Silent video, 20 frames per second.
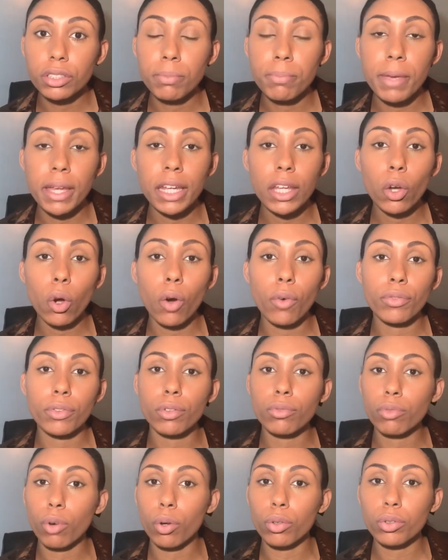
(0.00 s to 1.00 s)
Many of the
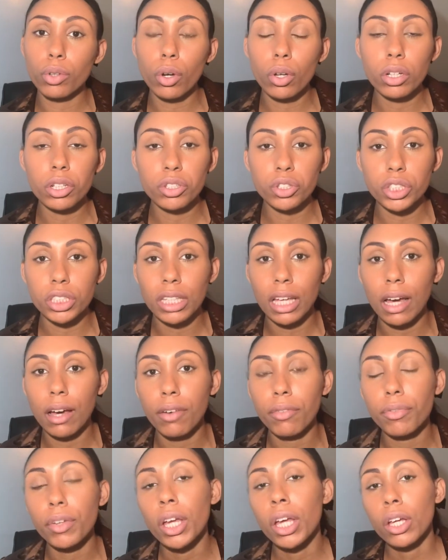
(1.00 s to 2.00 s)
Royal Colleges
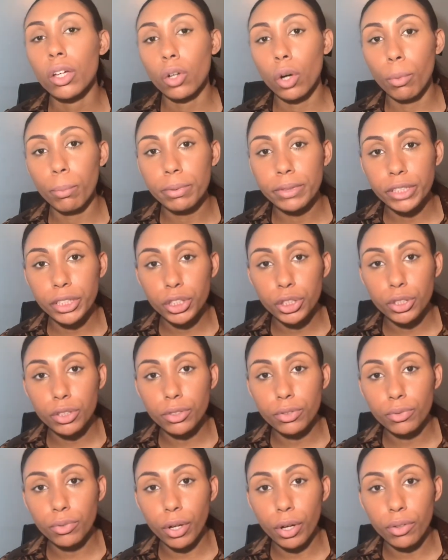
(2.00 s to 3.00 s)
have competitions
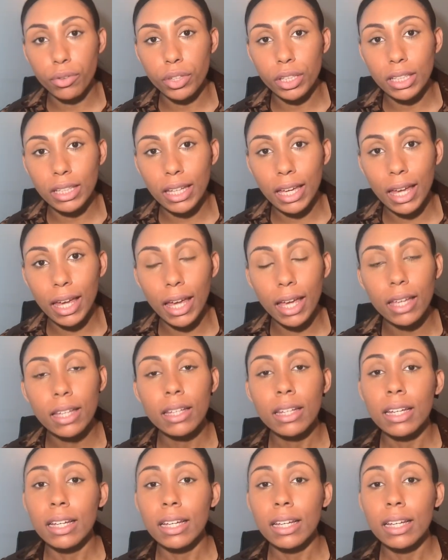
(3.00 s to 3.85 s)
throughout the year.